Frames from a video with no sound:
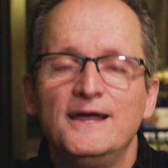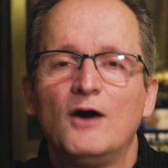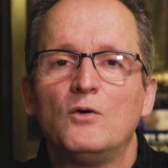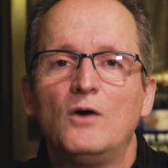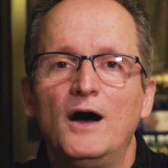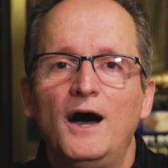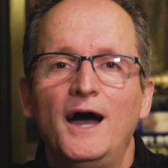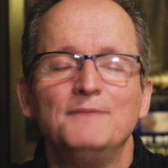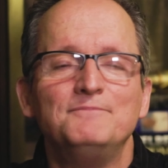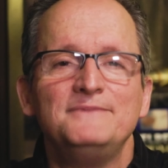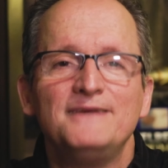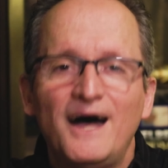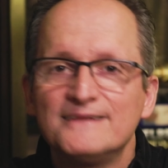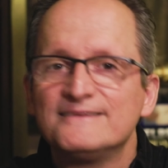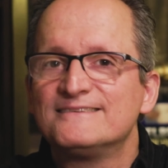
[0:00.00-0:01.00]
Now,
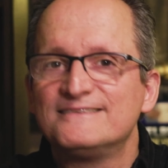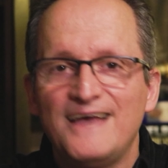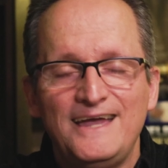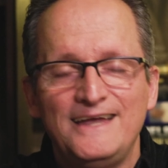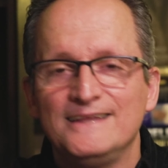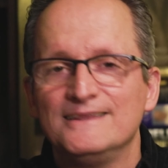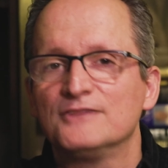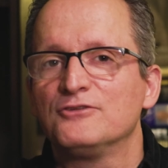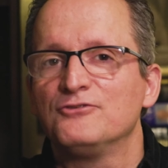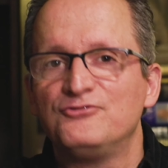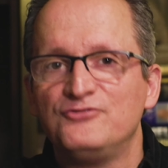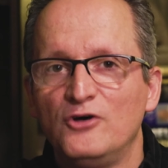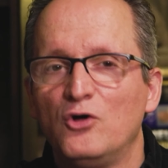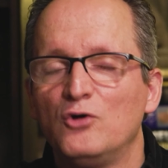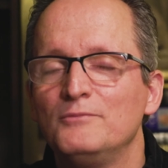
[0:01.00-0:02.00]
I'm not saying that the
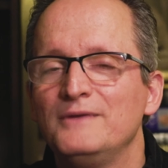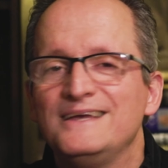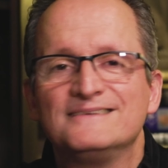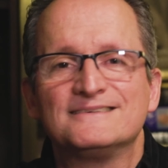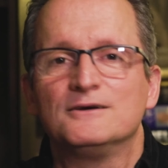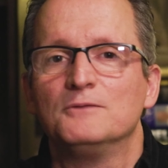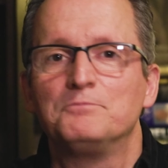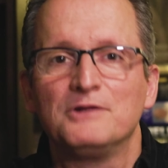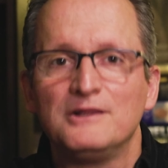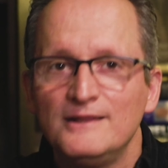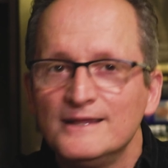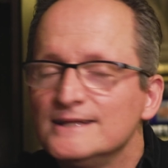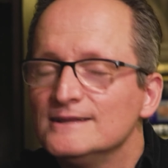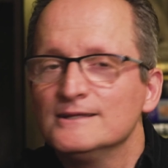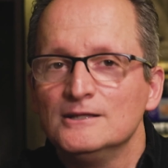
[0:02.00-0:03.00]
film is
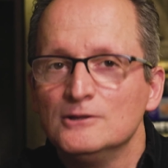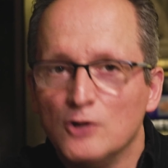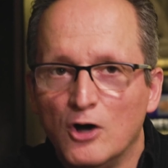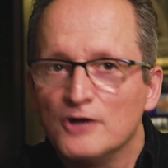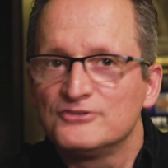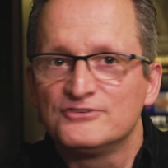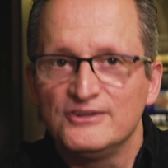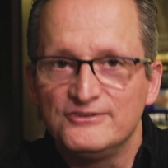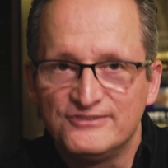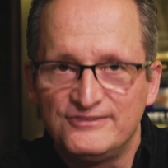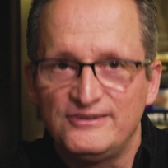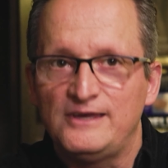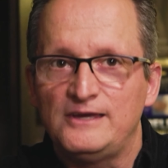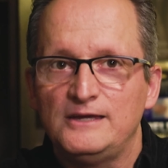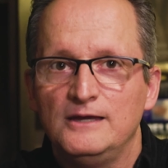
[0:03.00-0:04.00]
completely lost at
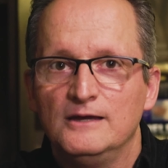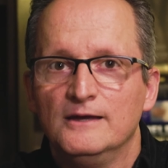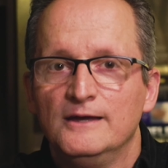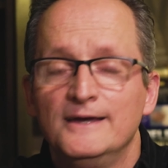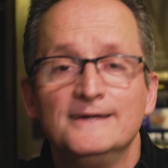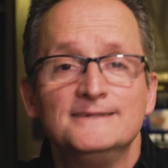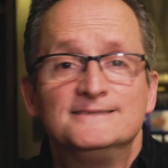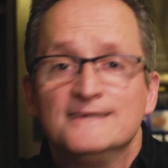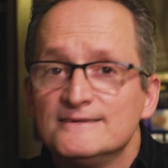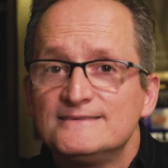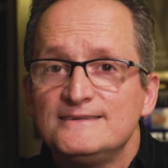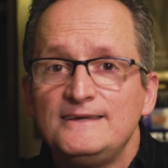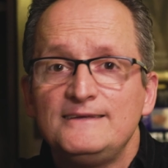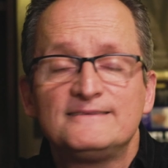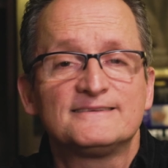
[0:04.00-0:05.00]
sea.
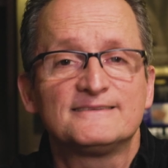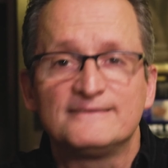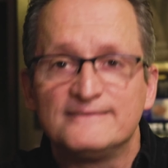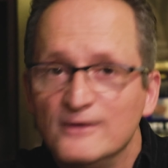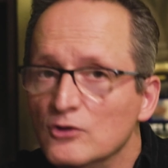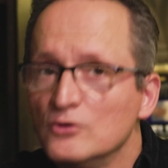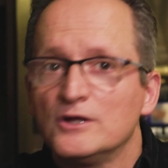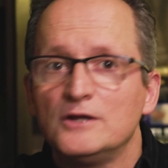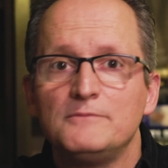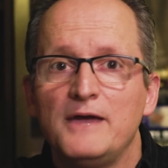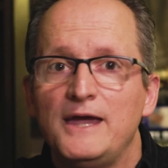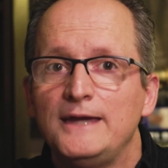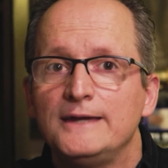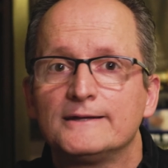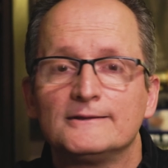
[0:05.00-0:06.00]
Disney's still gonna
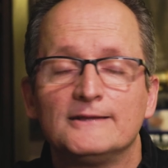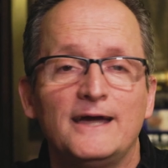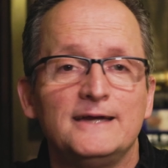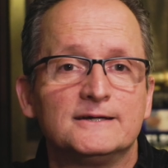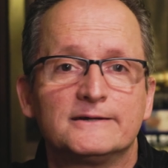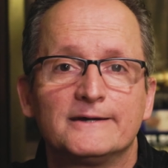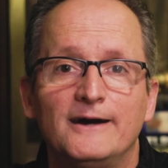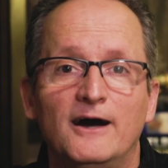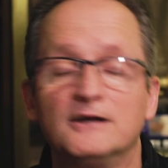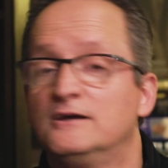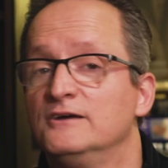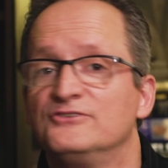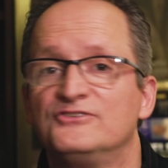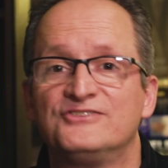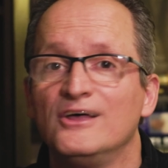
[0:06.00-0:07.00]
make like a
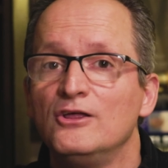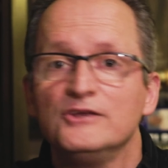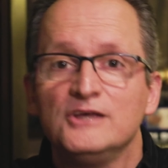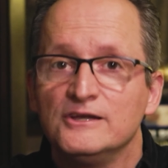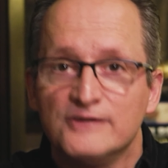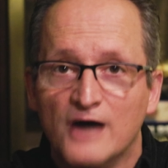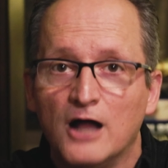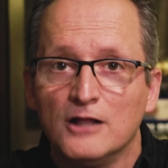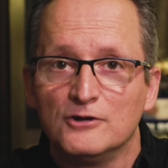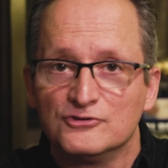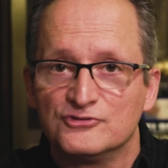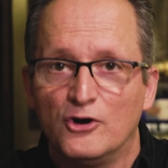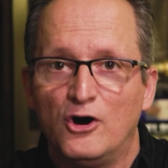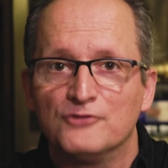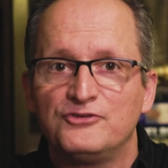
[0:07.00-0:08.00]
gazillion
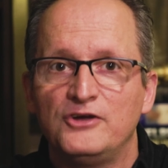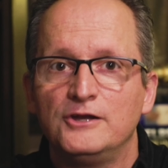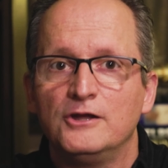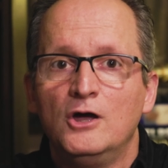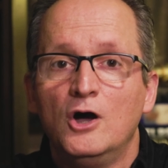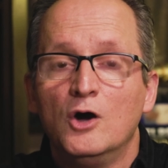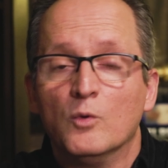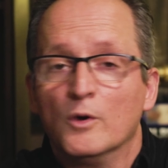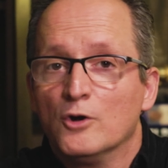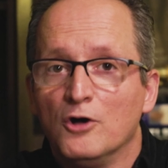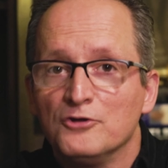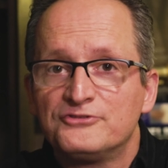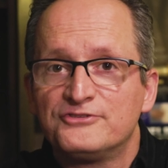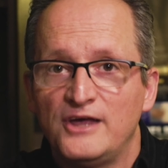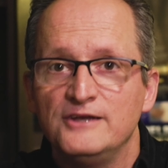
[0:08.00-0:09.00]
dollars off it when
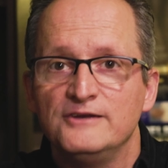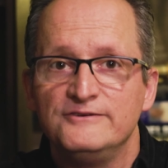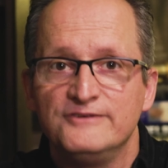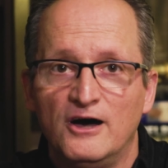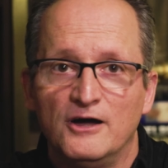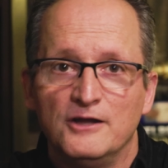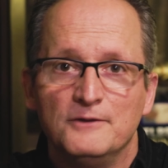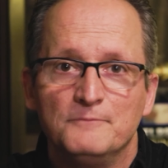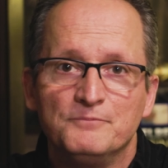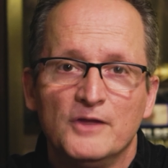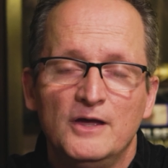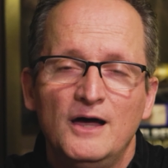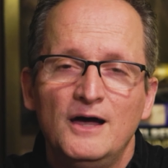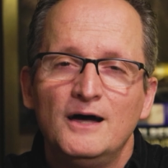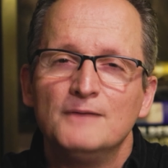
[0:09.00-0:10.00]
all's said and done,
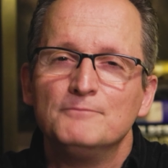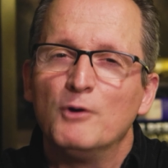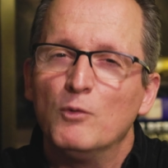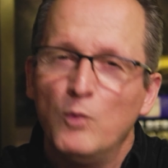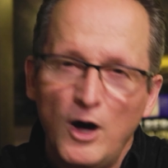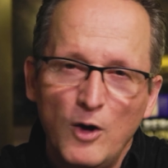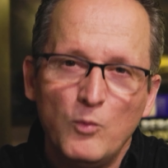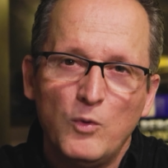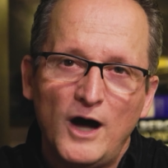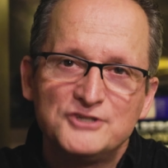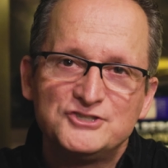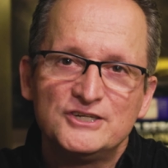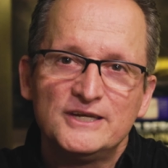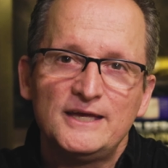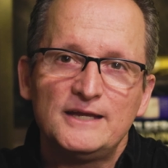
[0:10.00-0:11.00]
but while
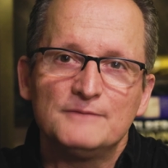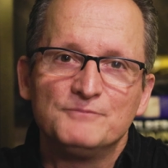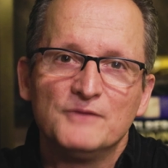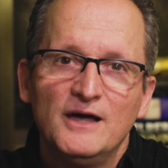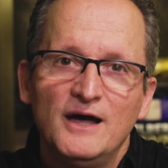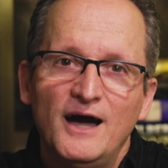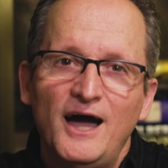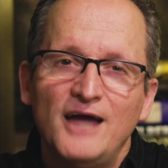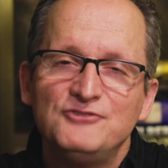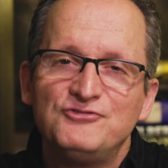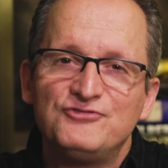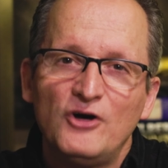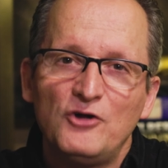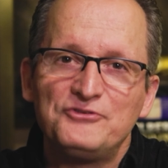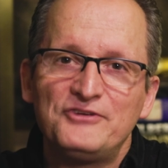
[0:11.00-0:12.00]
watching it, I
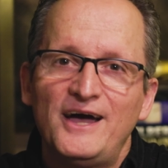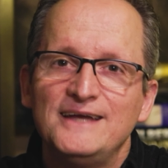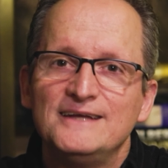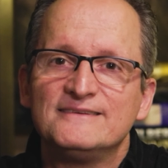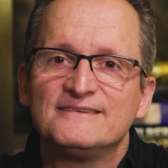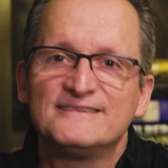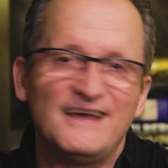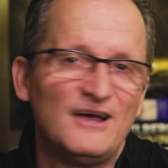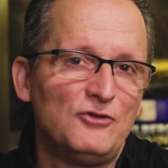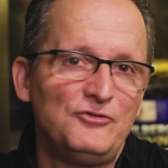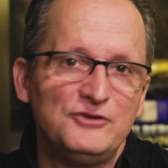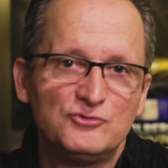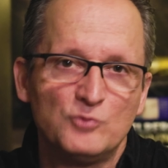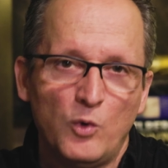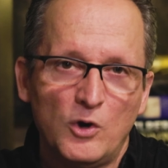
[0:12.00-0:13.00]
felt I had
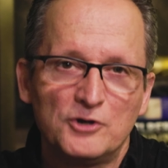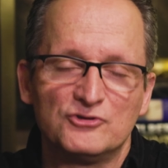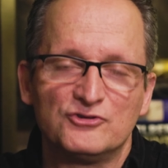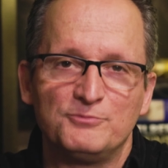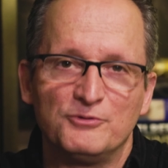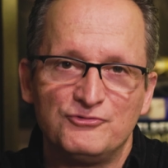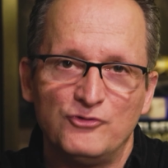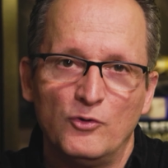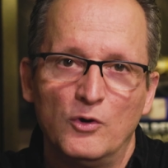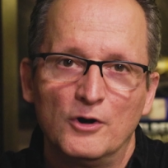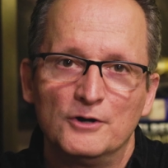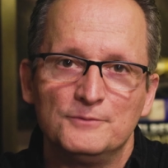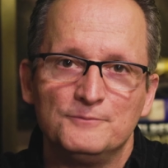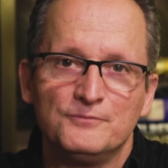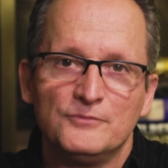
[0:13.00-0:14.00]
sailed these waters
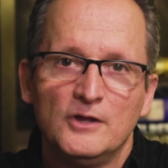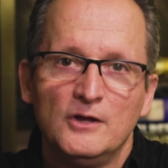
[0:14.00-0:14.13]
before,